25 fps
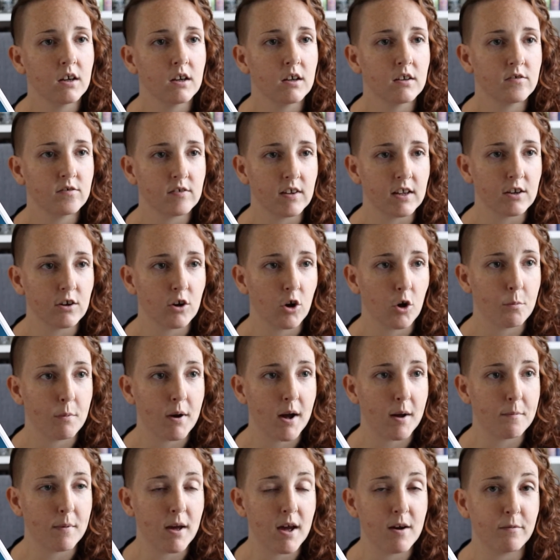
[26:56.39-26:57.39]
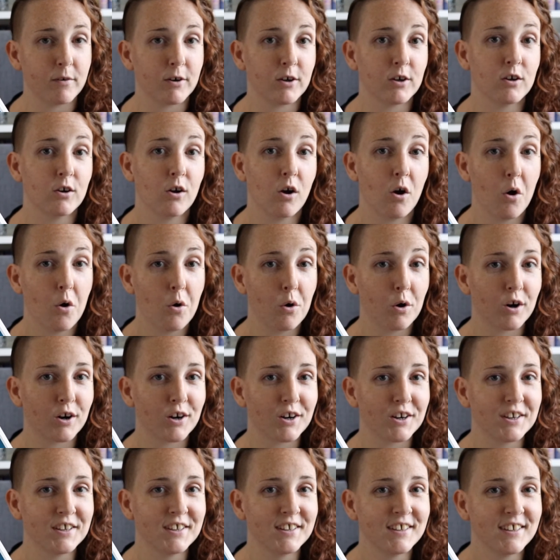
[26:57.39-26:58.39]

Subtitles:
Said no mom ever. Or,